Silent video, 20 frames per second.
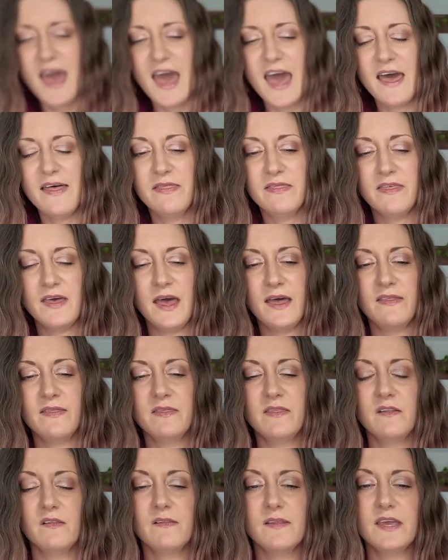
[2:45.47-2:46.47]
And
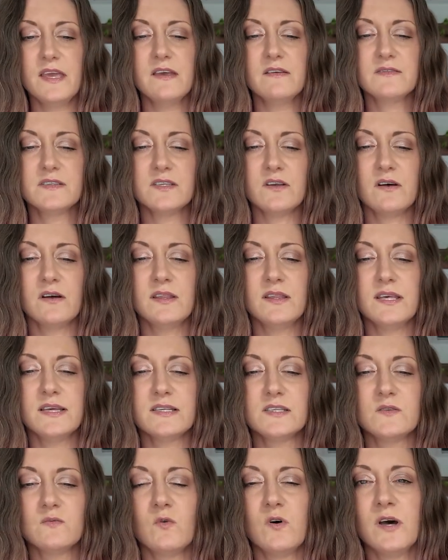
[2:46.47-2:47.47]
then the leaves on
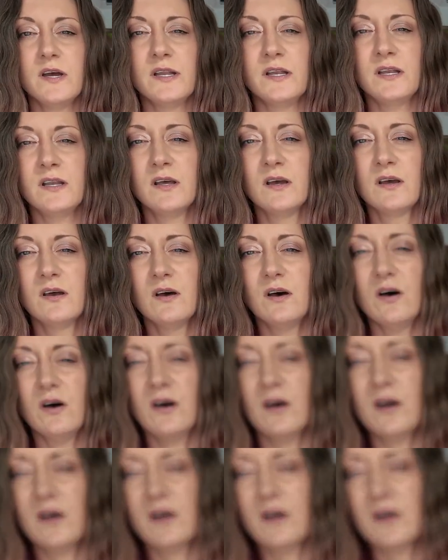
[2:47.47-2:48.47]
this one
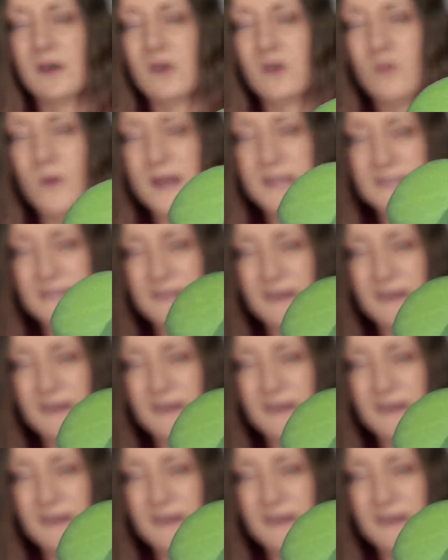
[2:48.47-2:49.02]
are quite